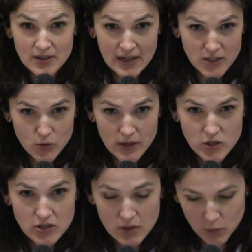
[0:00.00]
the next
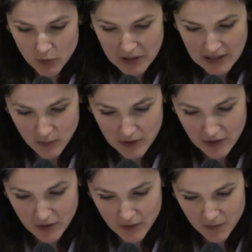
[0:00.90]
question will begin
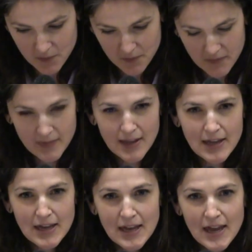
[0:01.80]
with you.
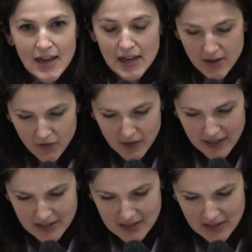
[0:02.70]
If
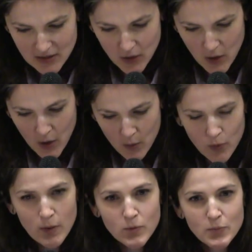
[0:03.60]
elected,
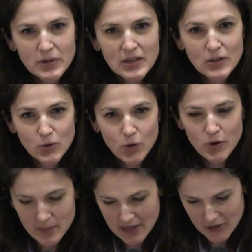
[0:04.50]
what will be
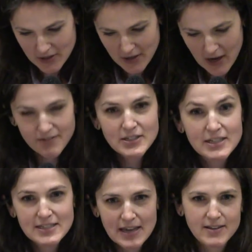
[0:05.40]
your measure of
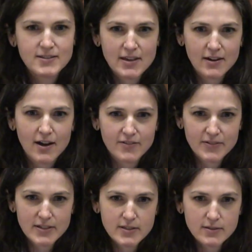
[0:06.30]
success in
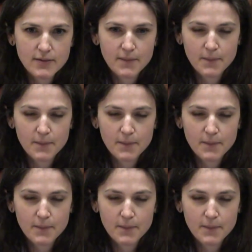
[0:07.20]
office?